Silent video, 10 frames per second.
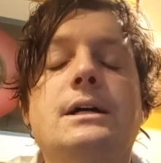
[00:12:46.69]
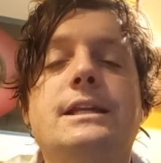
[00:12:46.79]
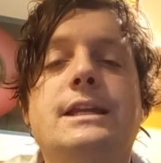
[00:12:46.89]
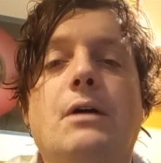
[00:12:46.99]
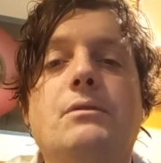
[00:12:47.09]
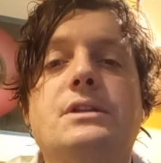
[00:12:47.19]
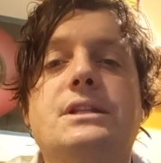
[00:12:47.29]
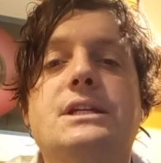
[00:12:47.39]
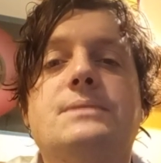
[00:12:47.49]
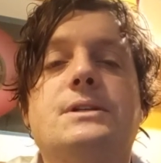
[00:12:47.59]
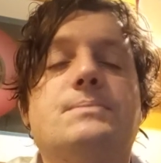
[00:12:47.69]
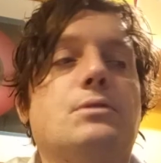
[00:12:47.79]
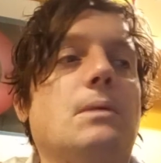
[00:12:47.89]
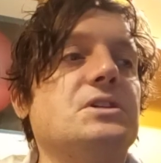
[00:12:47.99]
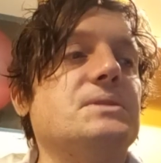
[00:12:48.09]
now this
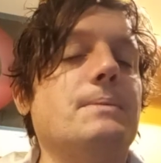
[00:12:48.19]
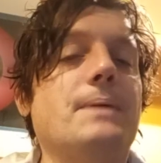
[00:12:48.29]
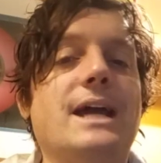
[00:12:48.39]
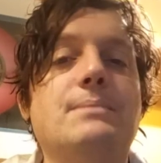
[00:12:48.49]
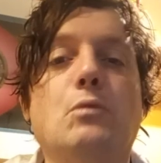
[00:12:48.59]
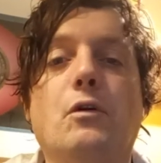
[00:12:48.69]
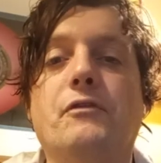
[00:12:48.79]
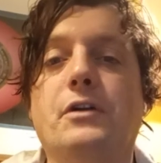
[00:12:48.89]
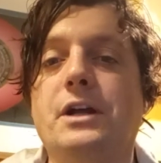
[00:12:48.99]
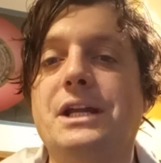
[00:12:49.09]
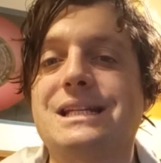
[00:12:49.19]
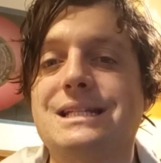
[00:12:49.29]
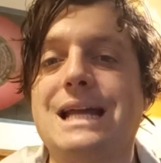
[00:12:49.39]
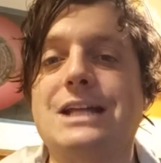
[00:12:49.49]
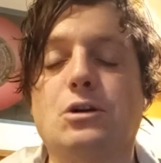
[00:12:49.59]
promise to be paid more for an
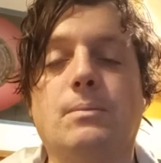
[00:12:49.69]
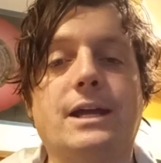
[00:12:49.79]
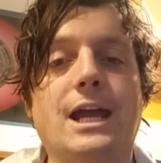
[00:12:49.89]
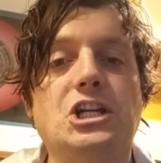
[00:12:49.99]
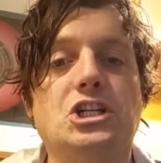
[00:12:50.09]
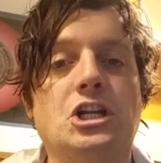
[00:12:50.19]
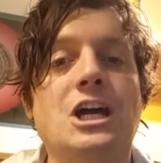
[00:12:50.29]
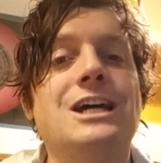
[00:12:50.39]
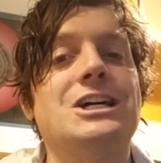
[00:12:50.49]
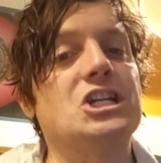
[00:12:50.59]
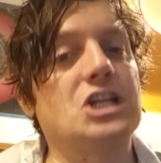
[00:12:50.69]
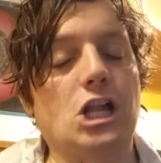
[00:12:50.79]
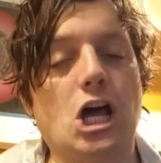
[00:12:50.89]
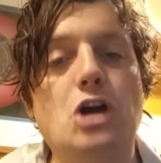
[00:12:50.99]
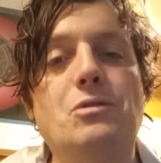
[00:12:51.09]
extant obligation
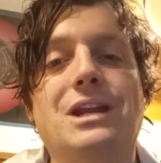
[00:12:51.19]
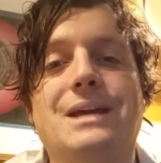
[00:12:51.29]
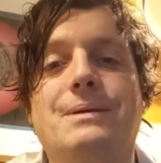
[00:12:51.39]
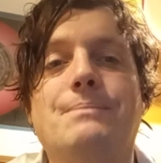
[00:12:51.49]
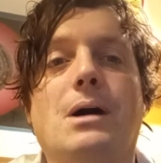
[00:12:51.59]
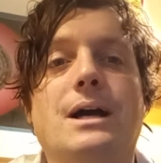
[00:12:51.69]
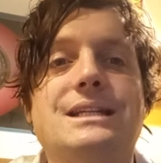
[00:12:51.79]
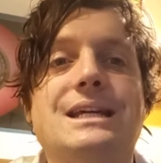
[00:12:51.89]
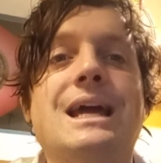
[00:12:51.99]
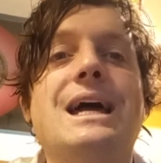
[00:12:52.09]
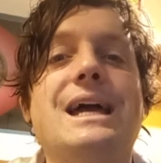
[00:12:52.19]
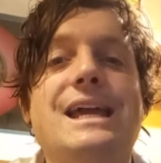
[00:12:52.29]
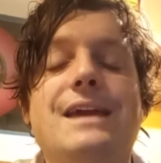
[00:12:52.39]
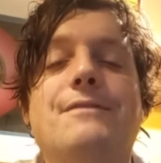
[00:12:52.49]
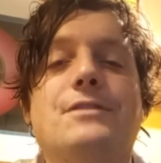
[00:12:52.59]
shall only be binding
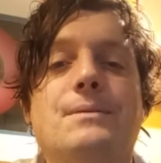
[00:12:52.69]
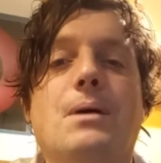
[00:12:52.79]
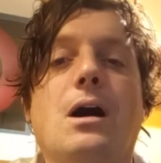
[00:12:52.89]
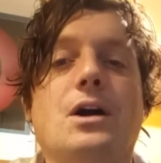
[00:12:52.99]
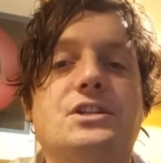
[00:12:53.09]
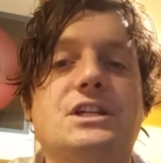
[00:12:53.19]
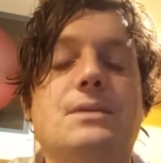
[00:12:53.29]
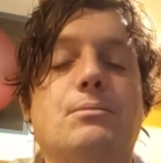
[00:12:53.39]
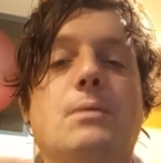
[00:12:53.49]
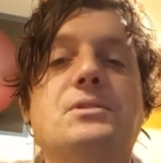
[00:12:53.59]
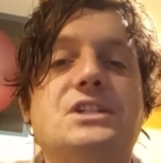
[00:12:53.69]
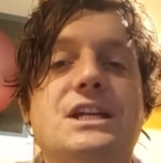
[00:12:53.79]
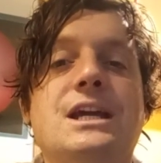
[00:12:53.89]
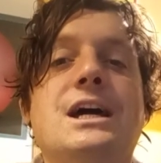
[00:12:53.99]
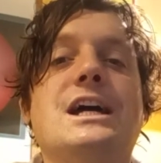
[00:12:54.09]
if the party, the
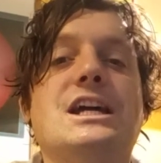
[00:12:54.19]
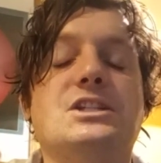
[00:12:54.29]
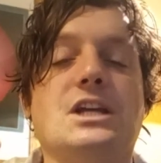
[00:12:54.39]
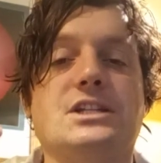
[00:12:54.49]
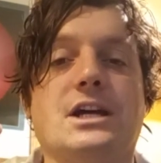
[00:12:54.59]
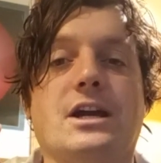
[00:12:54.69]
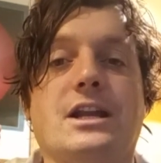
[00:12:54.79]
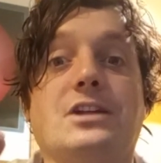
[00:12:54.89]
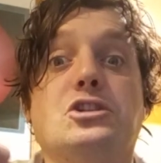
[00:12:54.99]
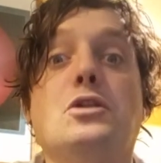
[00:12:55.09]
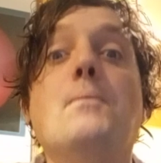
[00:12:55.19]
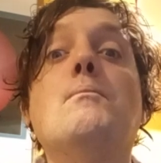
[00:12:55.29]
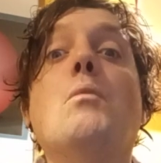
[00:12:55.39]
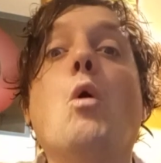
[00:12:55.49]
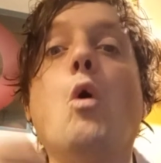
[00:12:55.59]
promisee, is again had to do
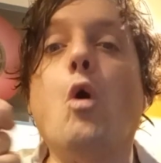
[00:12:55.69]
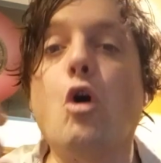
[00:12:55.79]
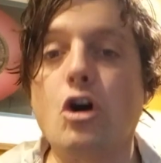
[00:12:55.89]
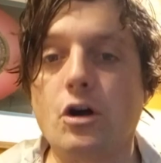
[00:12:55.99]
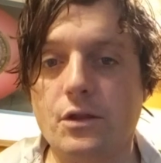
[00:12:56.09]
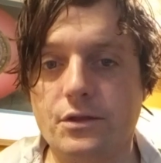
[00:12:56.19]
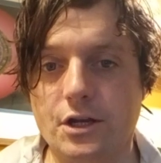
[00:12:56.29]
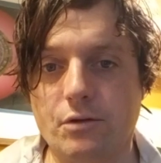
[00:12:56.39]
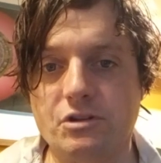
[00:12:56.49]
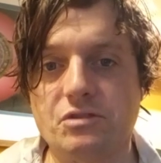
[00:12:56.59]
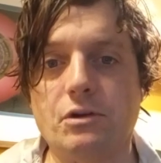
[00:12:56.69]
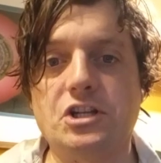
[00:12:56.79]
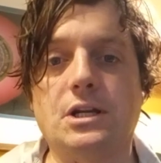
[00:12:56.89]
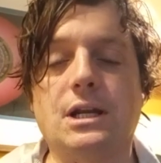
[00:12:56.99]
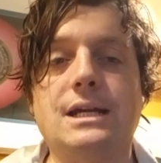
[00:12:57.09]
more than was
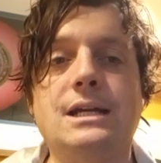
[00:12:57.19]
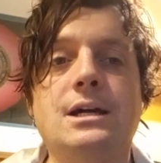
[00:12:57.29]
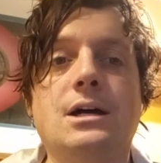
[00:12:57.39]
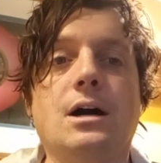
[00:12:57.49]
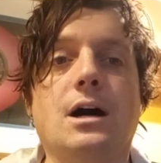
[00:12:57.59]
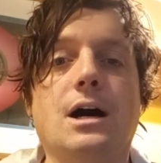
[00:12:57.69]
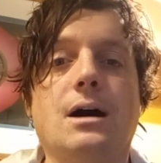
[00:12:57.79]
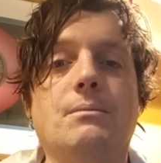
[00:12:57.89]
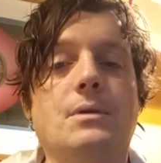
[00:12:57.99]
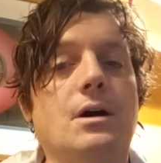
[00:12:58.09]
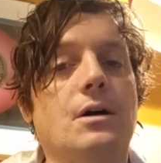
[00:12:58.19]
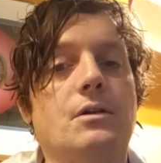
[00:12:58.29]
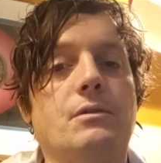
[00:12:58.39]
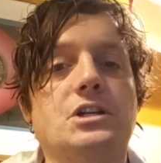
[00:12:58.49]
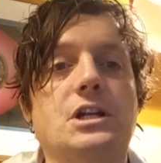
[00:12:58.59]
originally
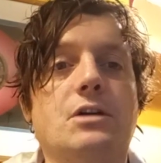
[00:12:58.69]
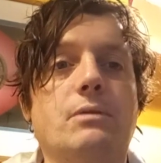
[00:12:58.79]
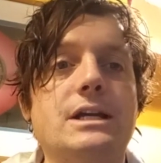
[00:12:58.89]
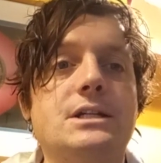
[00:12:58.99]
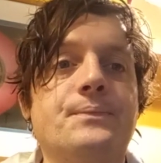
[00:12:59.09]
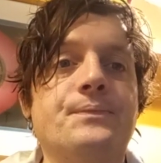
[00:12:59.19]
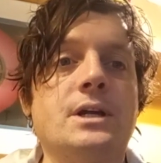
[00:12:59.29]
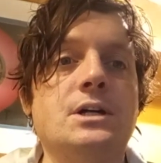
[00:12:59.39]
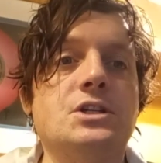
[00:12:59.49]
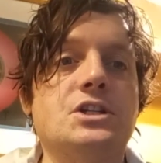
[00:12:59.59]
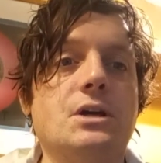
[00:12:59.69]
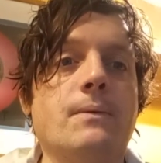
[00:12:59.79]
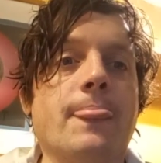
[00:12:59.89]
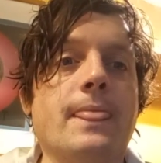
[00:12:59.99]
agreed. So